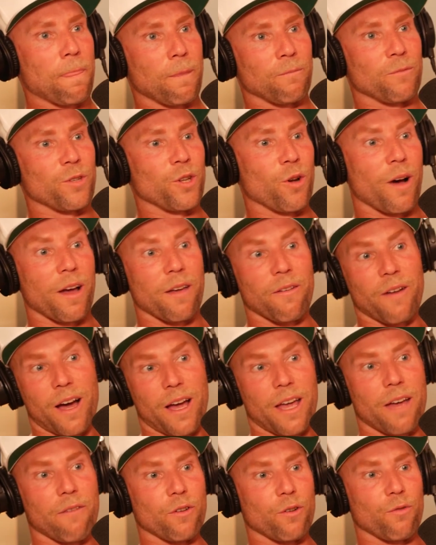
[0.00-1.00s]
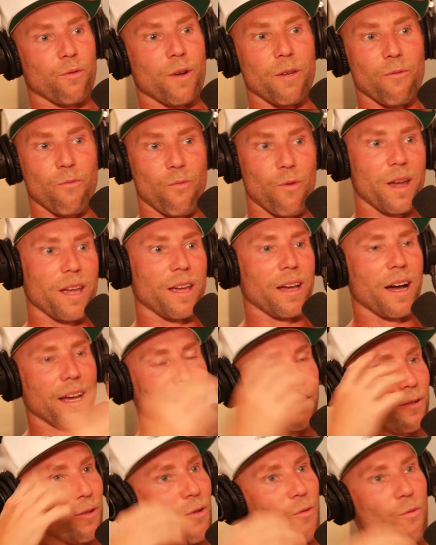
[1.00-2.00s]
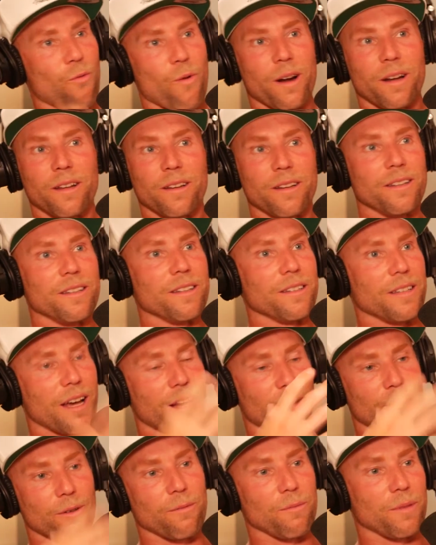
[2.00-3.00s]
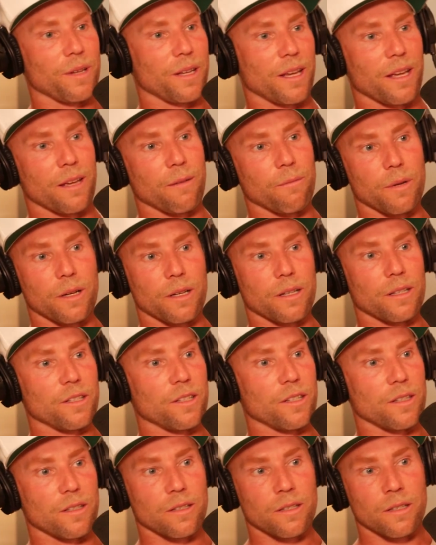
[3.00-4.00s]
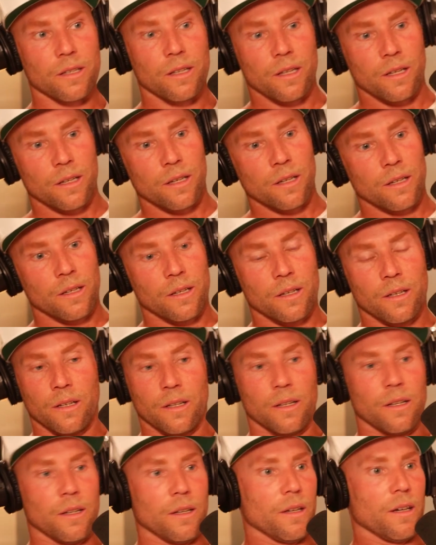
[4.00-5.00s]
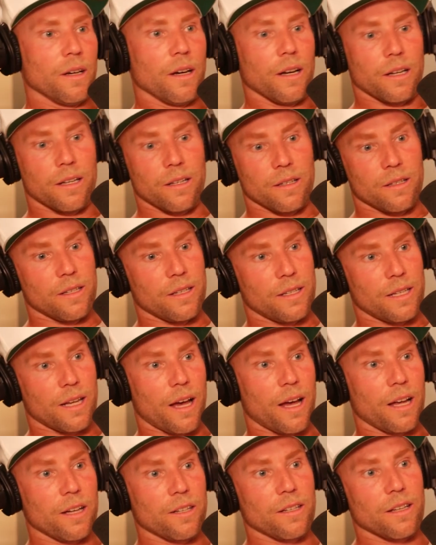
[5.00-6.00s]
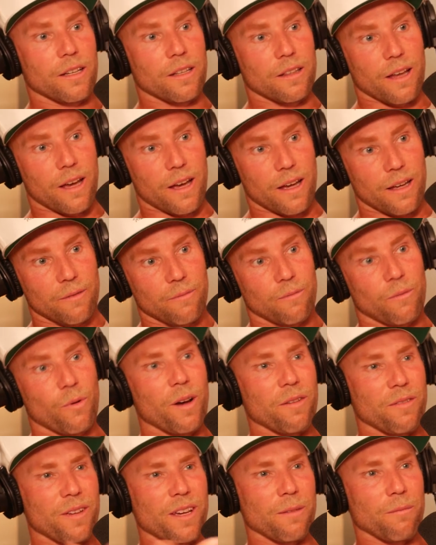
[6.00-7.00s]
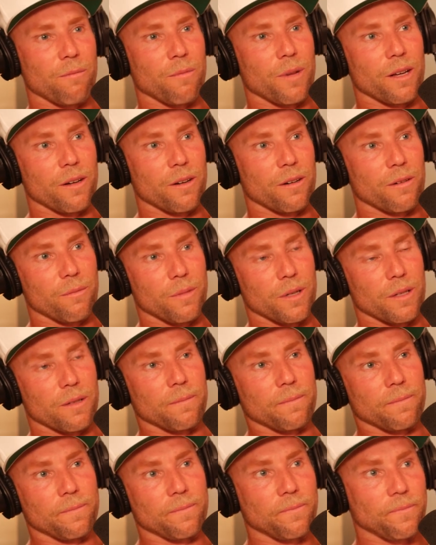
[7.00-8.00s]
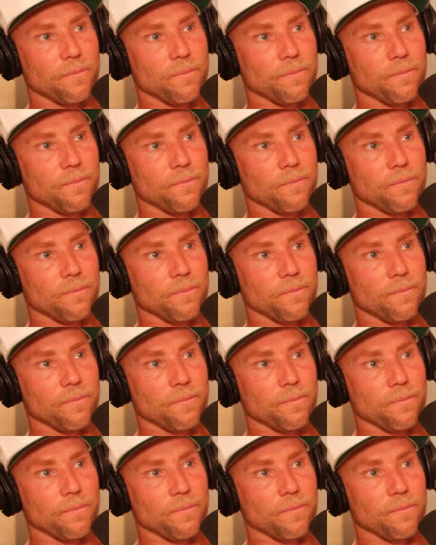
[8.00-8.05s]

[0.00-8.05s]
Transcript: And so I have a great way. I don't know what it is, how it became, but it just, I can detach like that. Well, I've gotten better, but